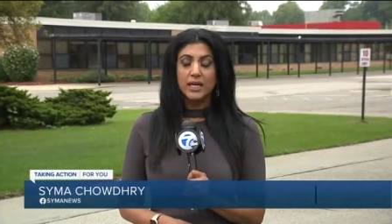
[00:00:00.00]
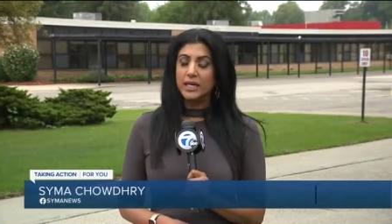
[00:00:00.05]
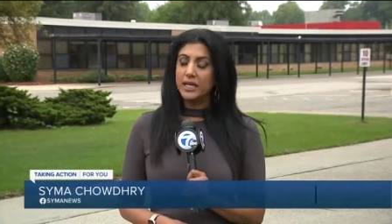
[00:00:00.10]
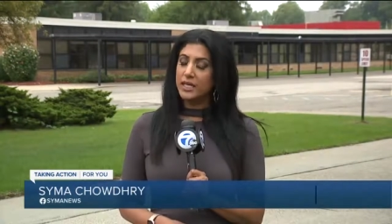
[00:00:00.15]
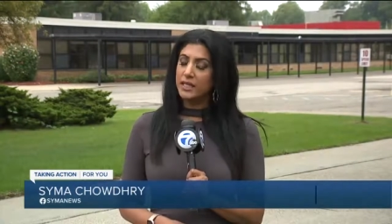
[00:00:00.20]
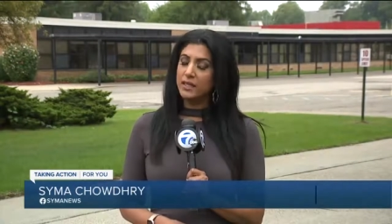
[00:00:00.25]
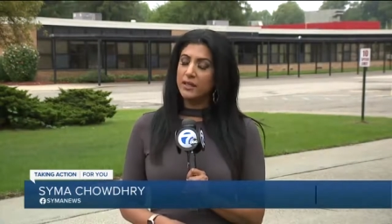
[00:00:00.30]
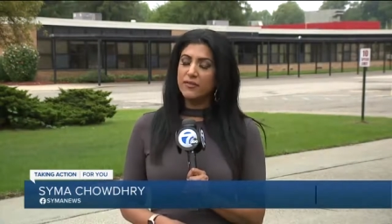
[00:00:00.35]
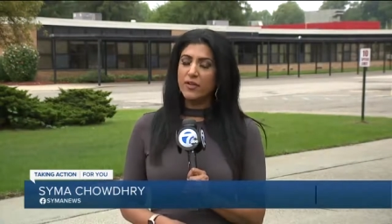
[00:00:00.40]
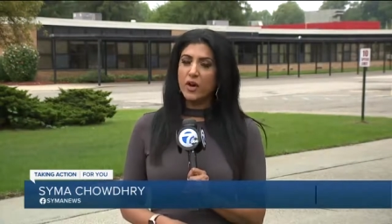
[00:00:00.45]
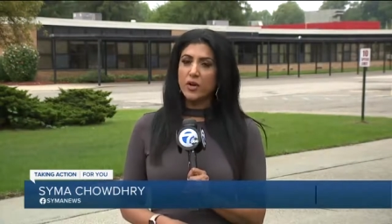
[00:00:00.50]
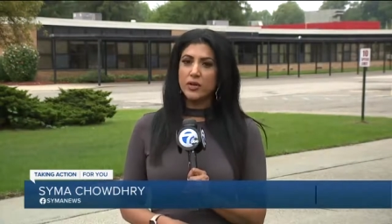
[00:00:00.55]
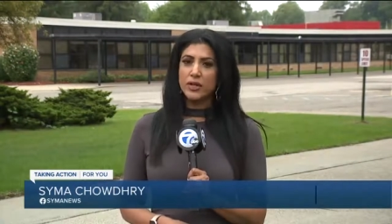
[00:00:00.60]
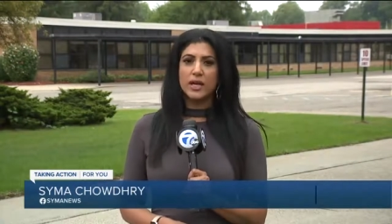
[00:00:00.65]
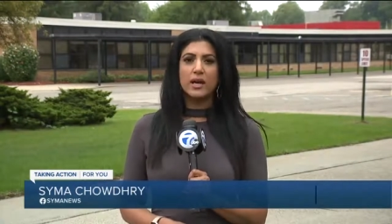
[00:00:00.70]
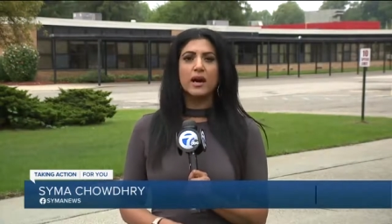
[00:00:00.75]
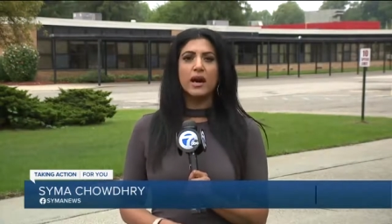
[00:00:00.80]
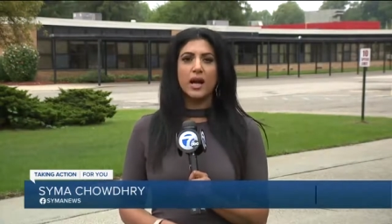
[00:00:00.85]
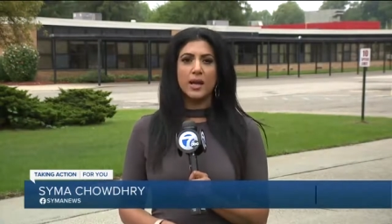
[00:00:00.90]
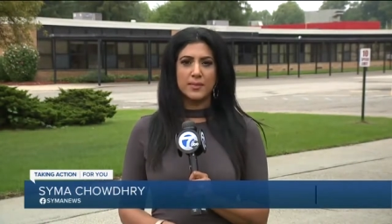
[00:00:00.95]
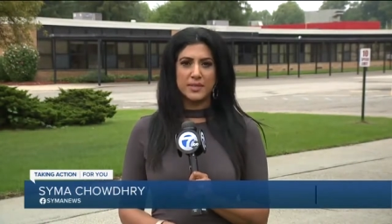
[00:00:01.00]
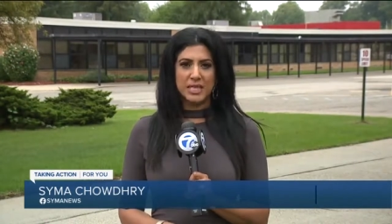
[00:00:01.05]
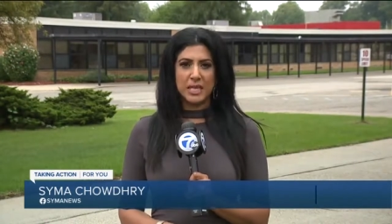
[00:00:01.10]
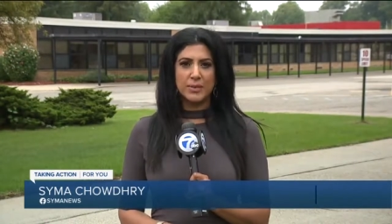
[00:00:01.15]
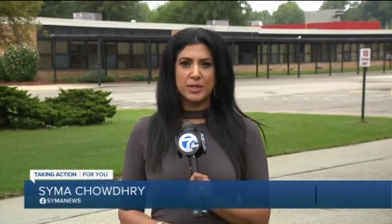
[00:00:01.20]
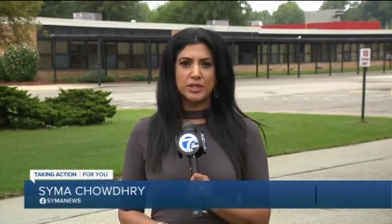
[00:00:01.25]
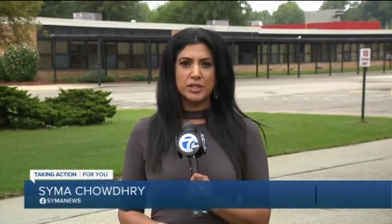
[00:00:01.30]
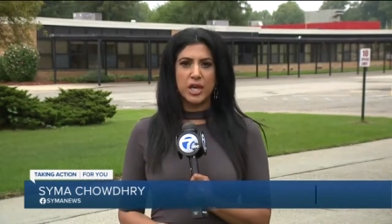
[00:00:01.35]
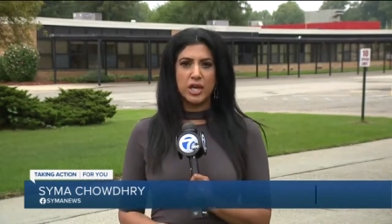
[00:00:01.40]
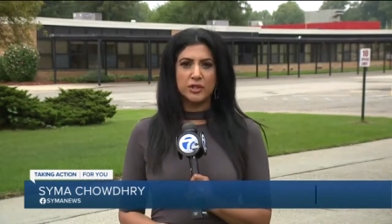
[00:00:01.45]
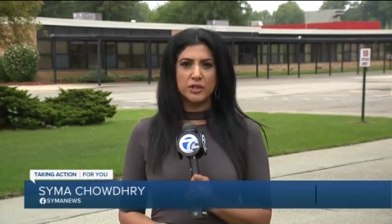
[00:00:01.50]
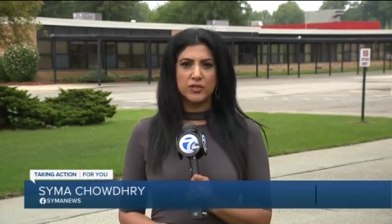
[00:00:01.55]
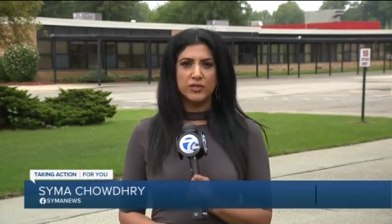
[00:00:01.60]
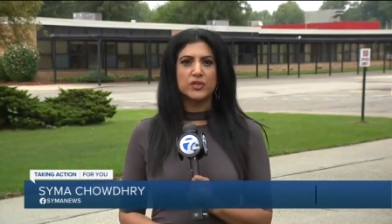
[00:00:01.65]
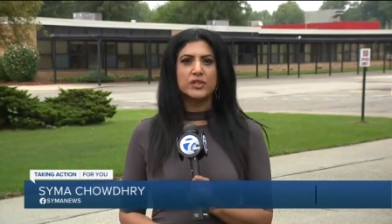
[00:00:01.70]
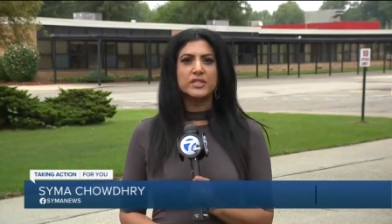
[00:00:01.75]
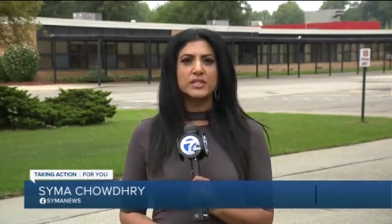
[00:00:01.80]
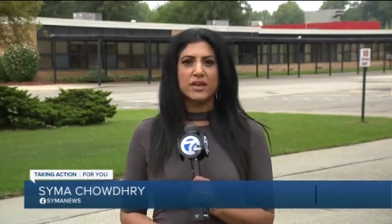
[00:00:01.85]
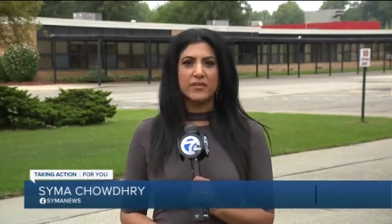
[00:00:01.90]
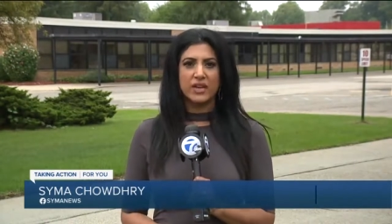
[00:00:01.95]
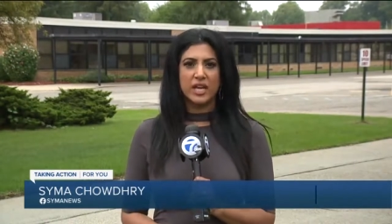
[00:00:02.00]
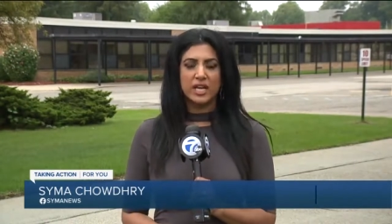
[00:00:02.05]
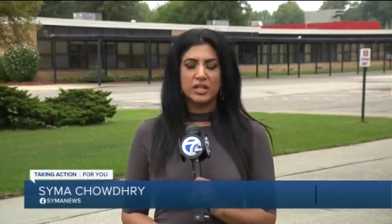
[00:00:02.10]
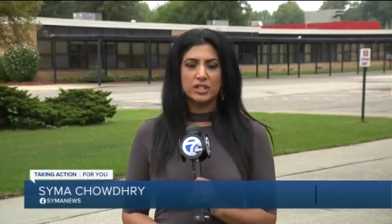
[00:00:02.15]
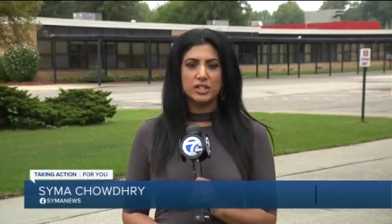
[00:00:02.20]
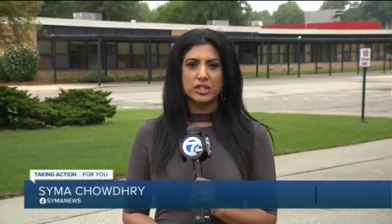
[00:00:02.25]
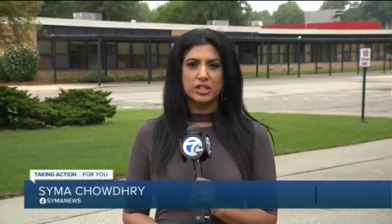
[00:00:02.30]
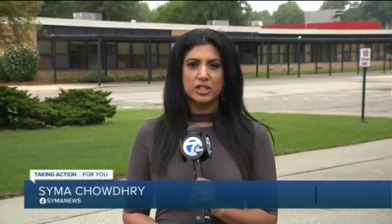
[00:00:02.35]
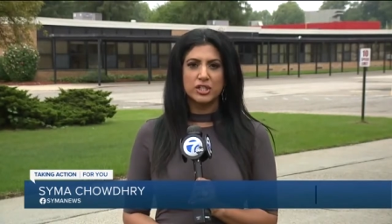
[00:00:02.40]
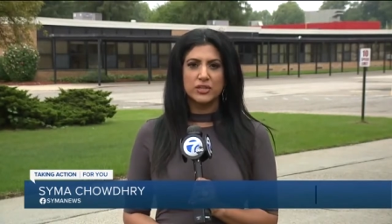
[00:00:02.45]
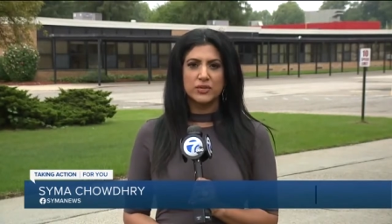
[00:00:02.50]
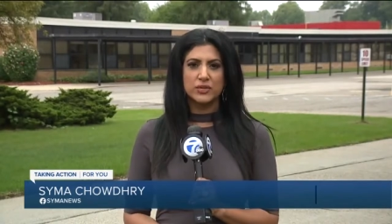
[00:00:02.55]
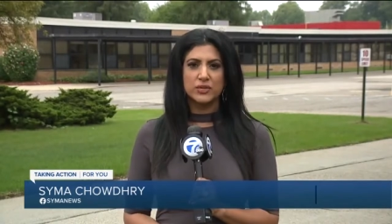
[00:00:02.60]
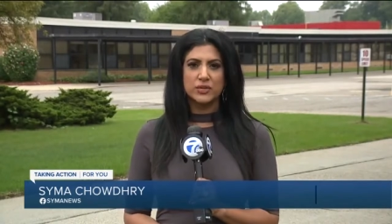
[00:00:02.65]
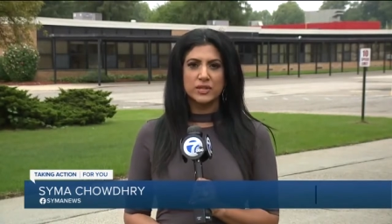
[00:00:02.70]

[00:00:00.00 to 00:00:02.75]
In Livonia, I'm Simon Chowdhury for 7 Action News.